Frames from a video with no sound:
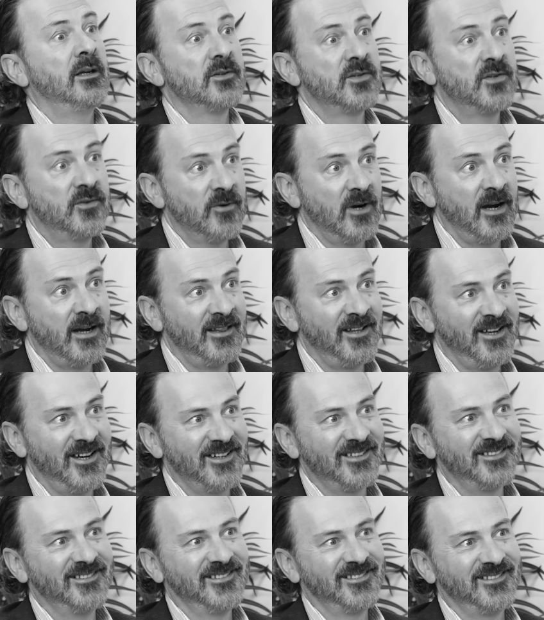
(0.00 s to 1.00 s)
In
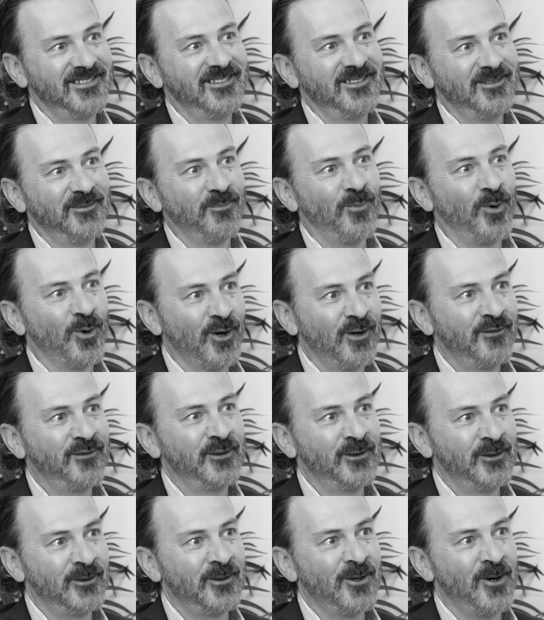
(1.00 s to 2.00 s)
Australia, more
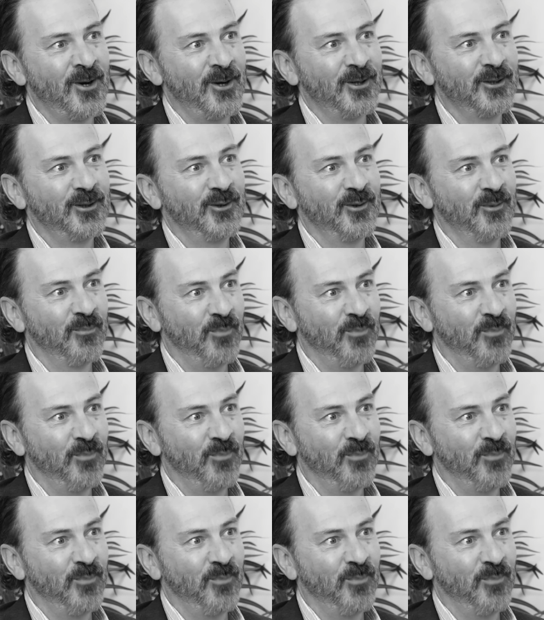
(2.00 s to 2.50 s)
often than not,